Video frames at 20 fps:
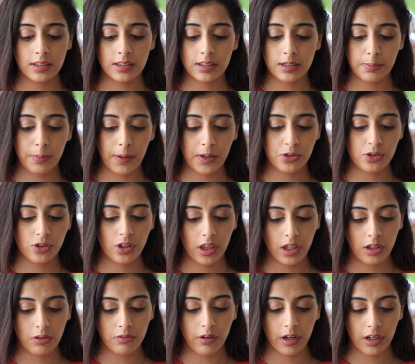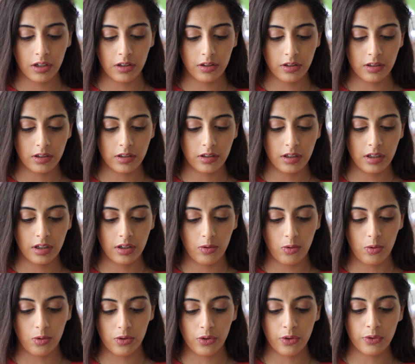especially regularly
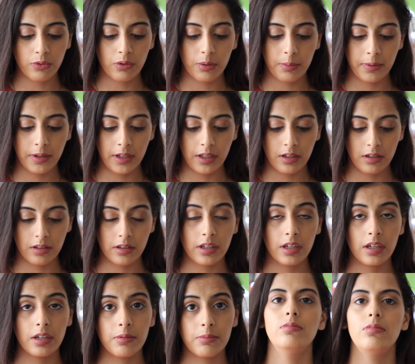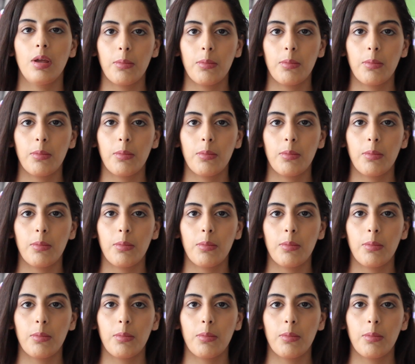or repeatedly.